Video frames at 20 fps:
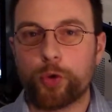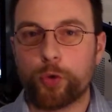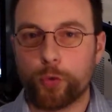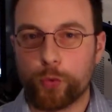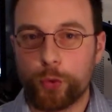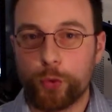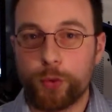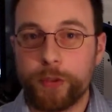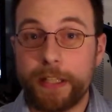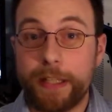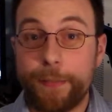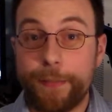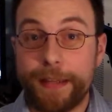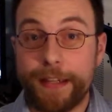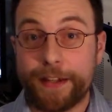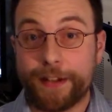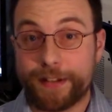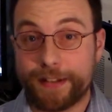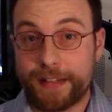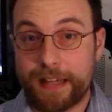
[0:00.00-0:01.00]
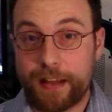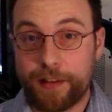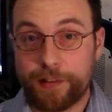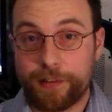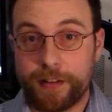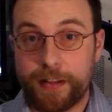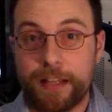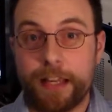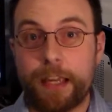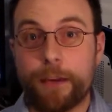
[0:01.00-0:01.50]
truly be
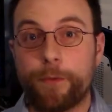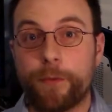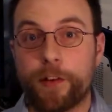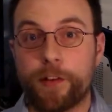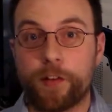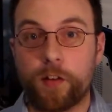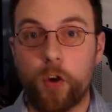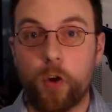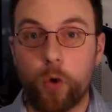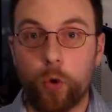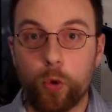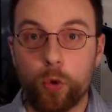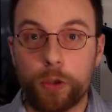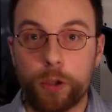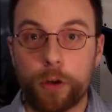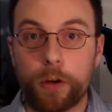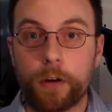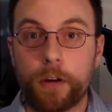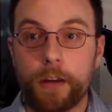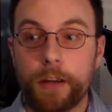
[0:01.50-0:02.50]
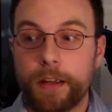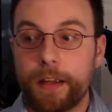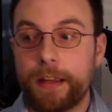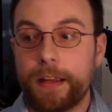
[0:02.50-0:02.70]
untested if it's older.